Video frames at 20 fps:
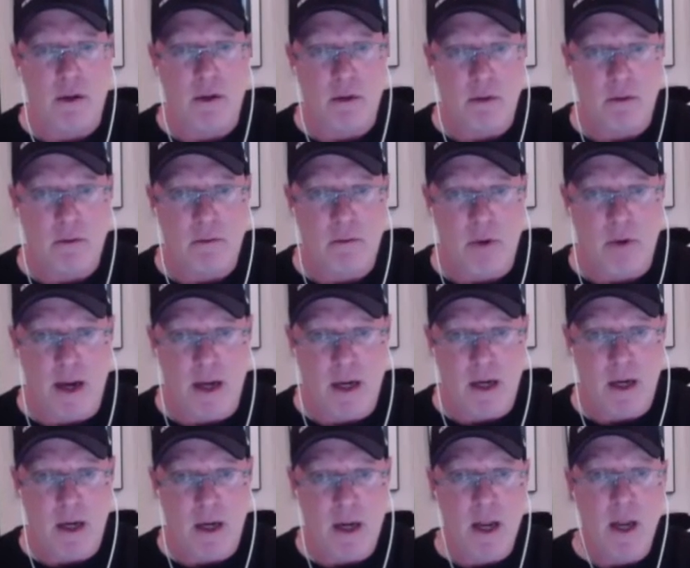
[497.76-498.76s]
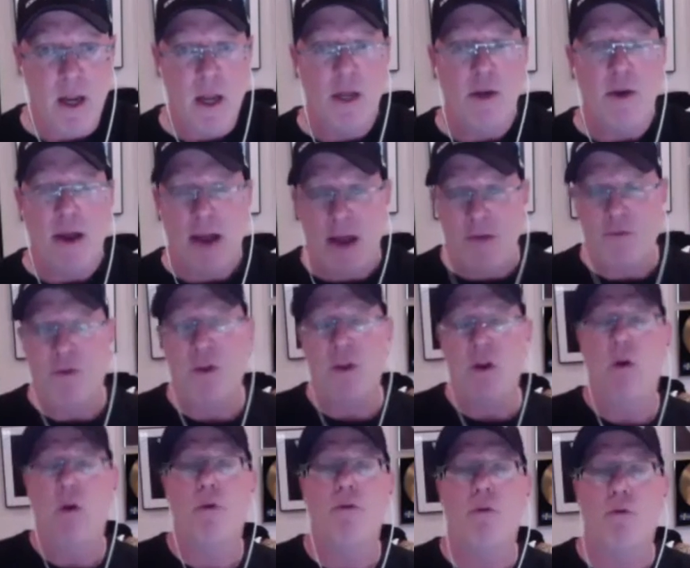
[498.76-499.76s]
right? Yeah. You have to
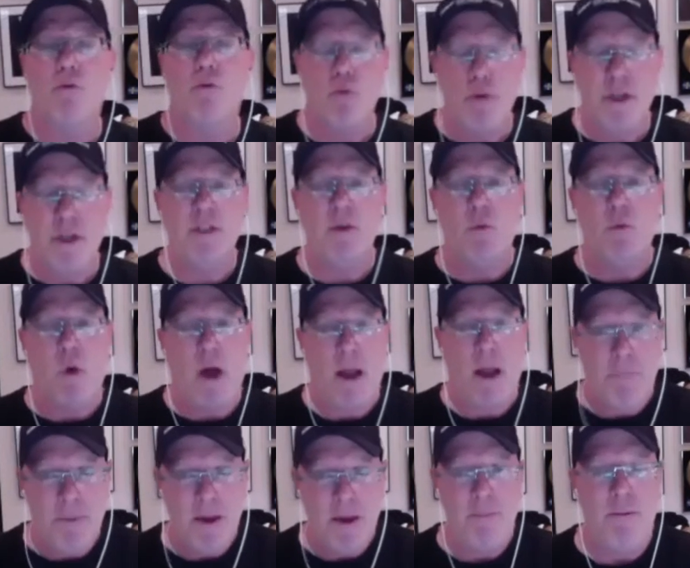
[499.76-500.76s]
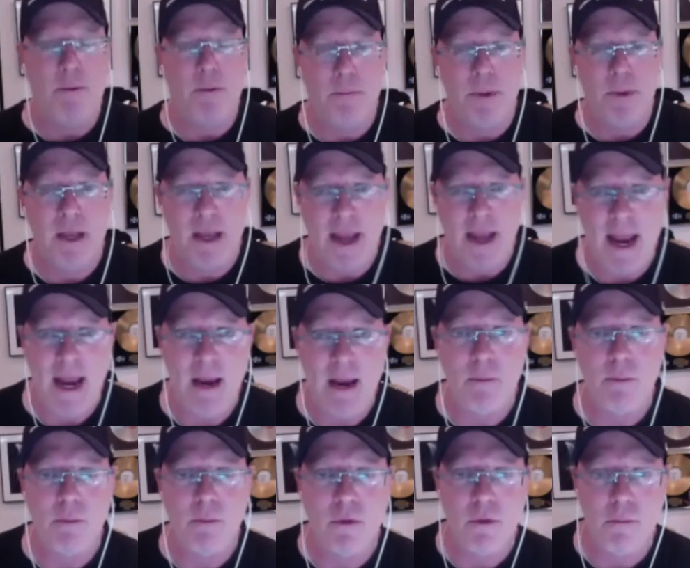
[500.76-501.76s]
know the reason why people
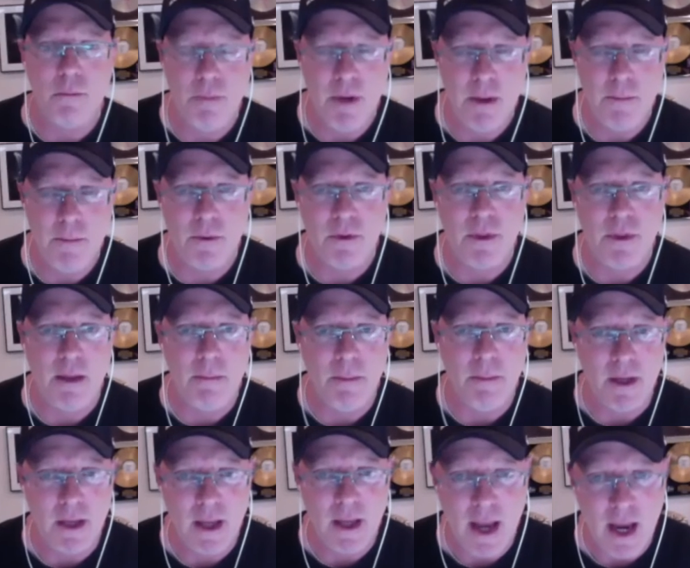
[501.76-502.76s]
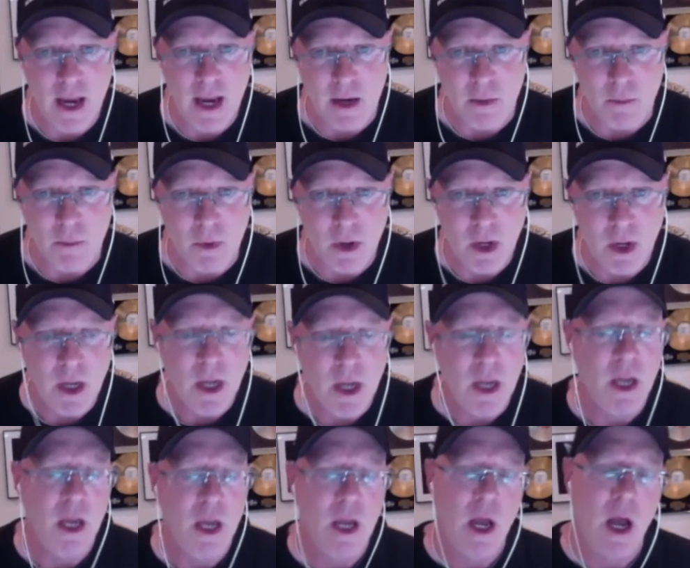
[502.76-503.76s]
became the people they became.
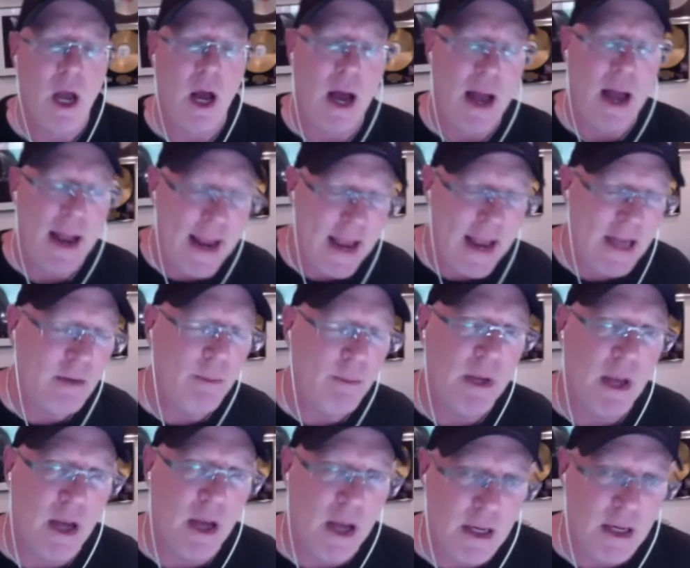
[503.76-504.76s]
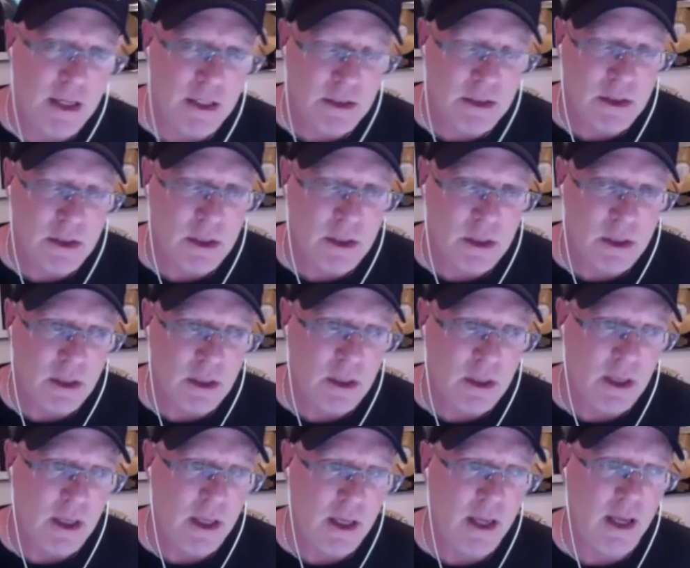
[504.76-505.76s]
I had to be honest
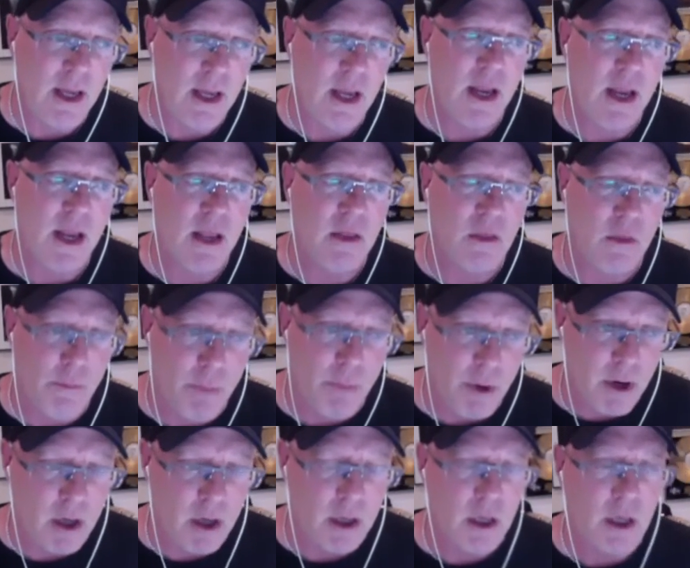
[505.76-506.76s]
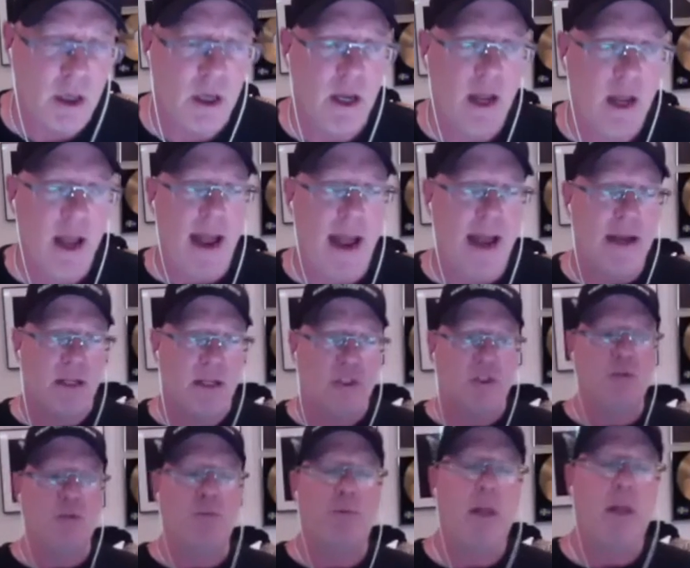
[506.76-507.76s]
in the book and
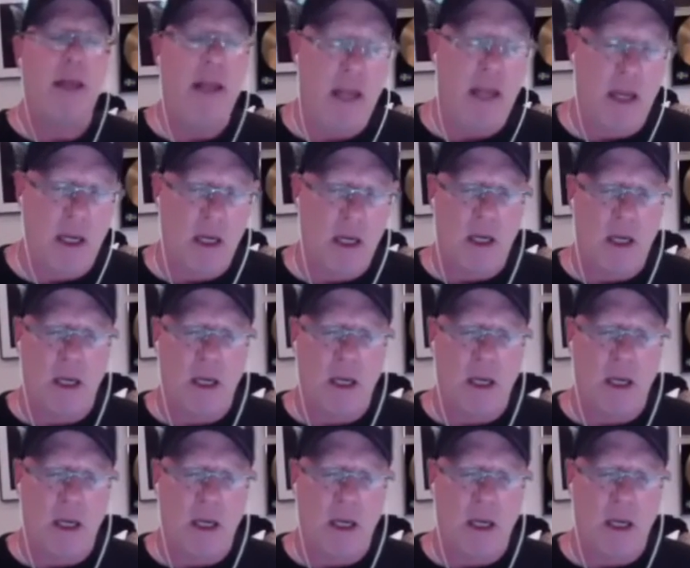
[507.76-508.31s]
explain